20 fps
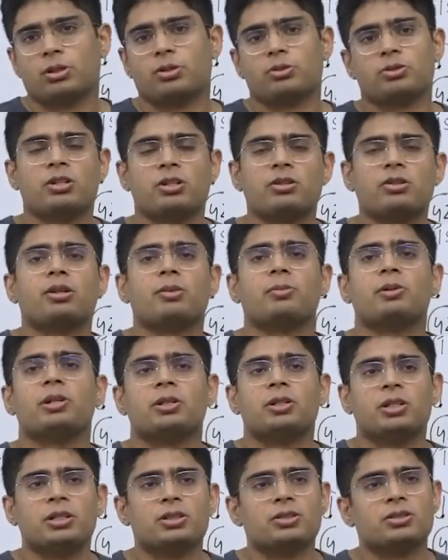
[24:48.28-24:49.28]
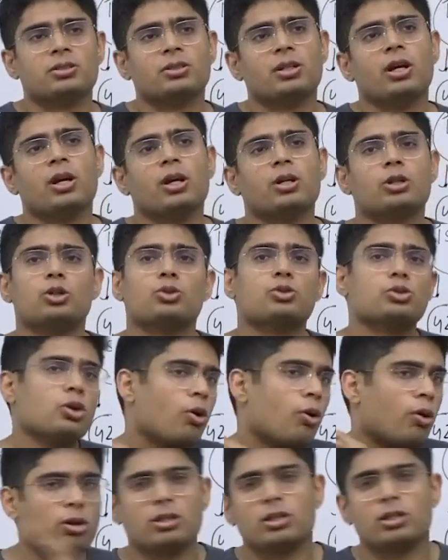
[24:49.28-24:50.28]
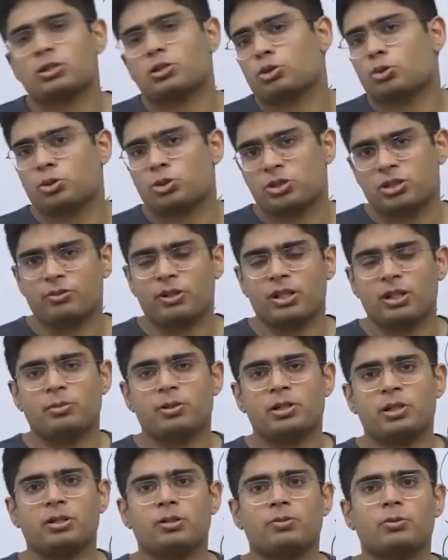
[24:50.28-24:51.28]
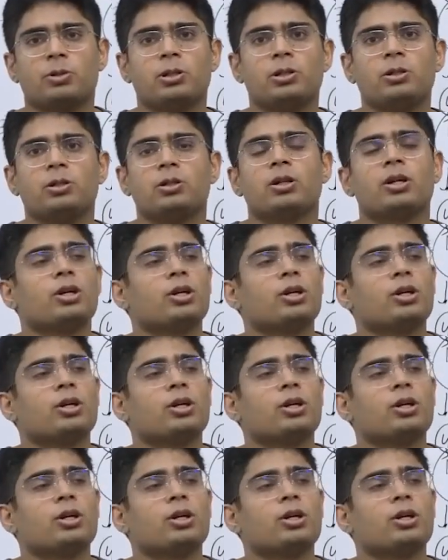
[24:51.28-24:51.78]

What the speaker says: general abilities. Use all the sources available in the world.